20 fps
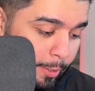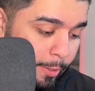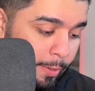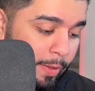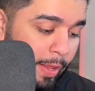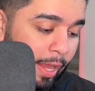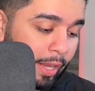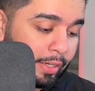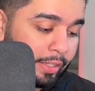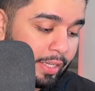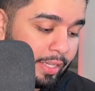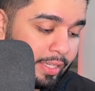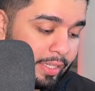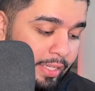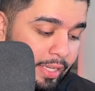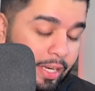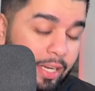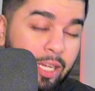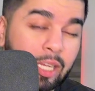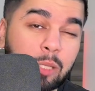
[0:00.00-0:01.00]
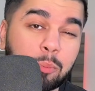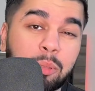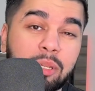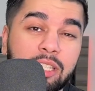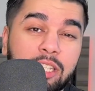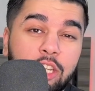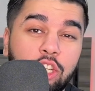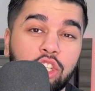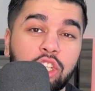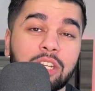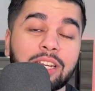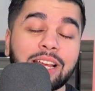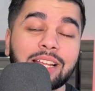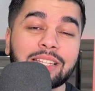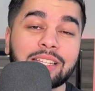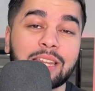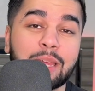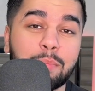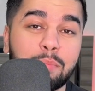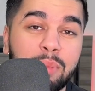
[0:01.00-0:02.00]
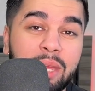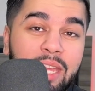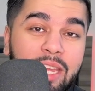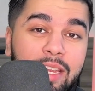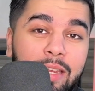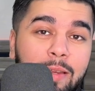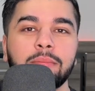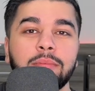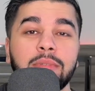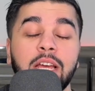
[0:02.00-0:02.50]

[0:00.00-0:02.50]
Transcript: and consider his position as an MP.